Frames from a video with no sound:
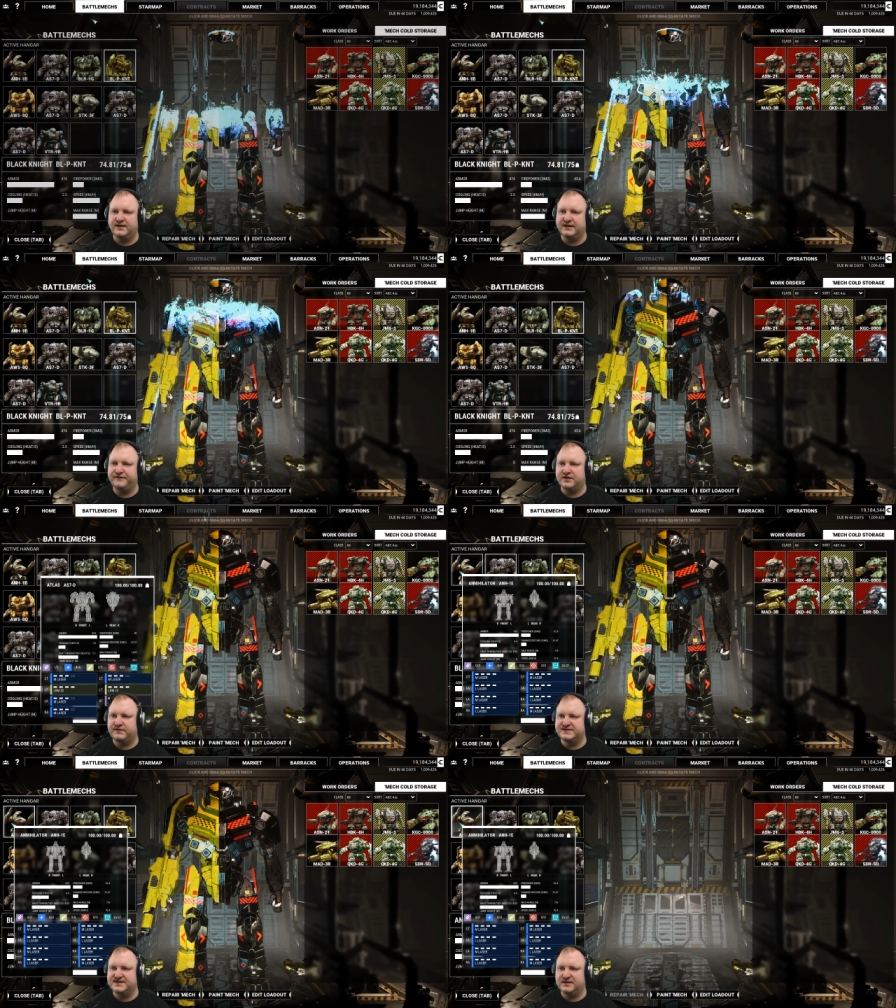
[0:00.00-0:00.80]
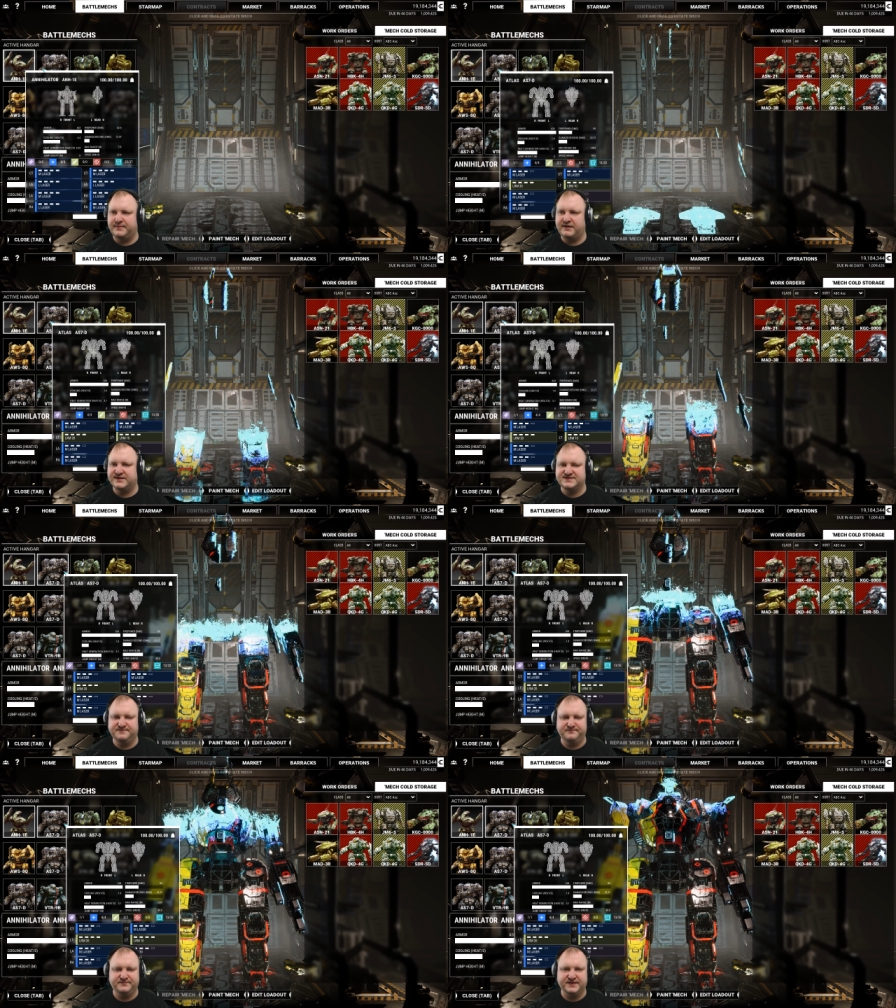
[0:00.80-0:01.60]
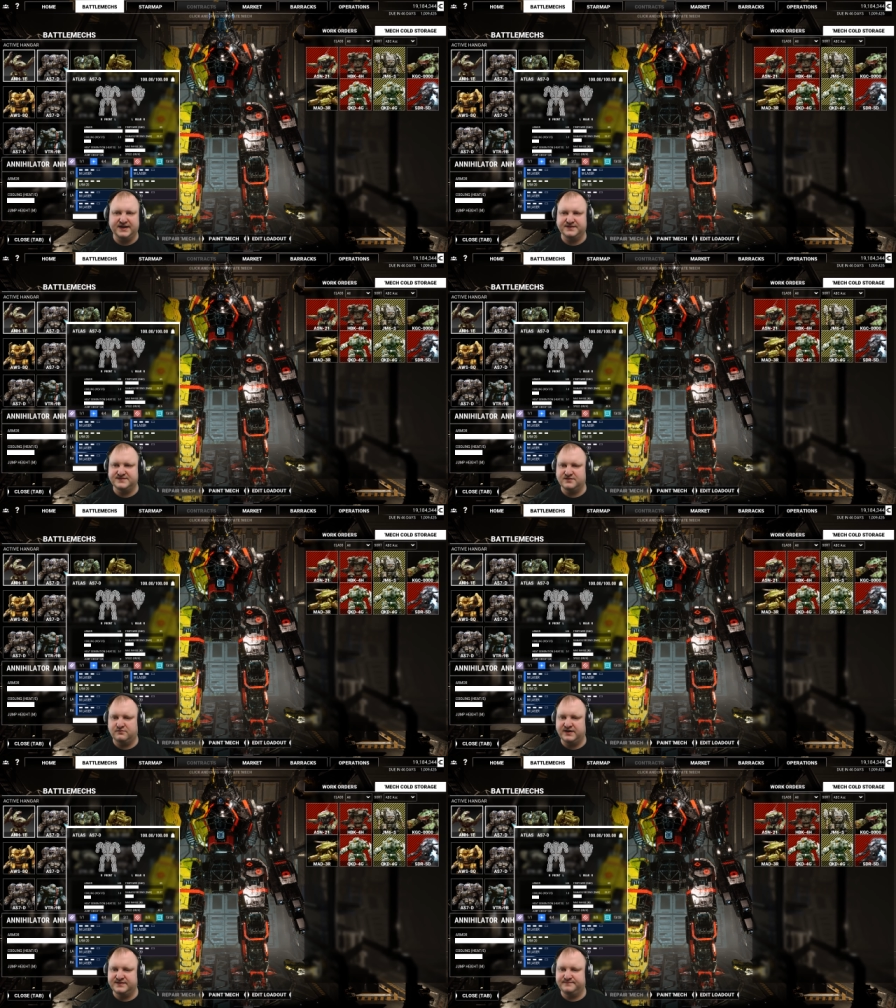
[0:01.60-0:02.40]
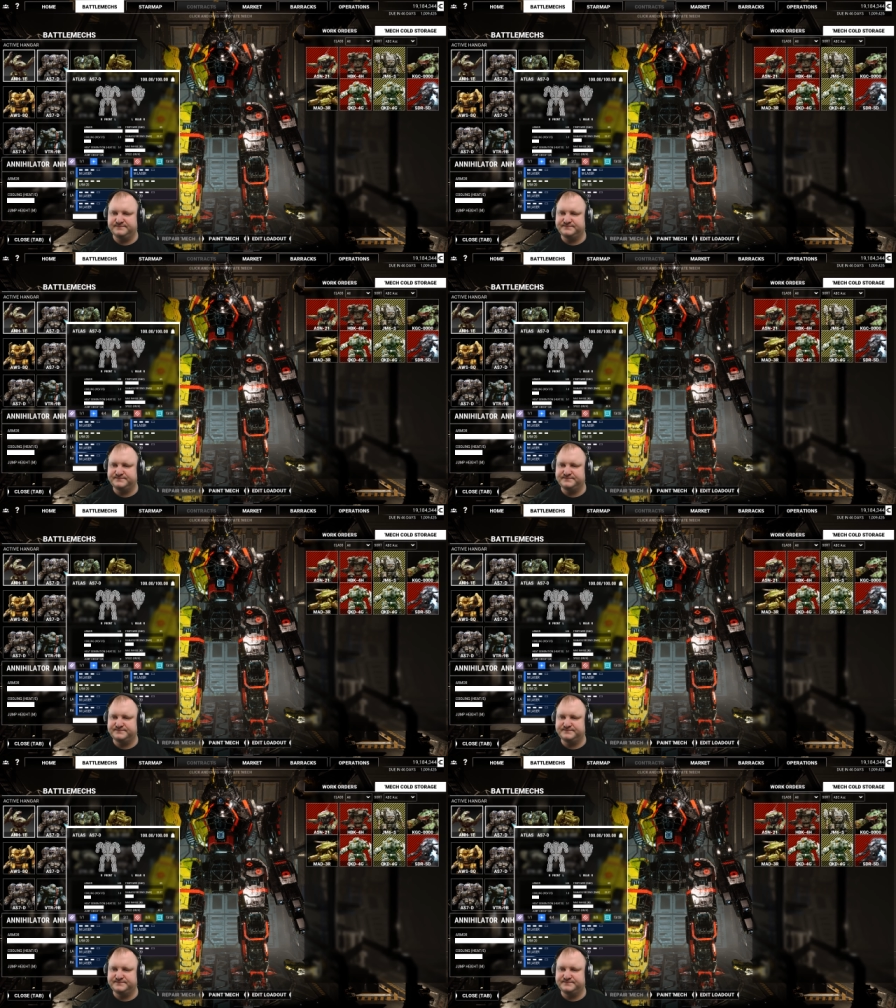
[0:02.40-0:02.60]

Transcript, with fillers: nothing crazy in the barracks. That is alright.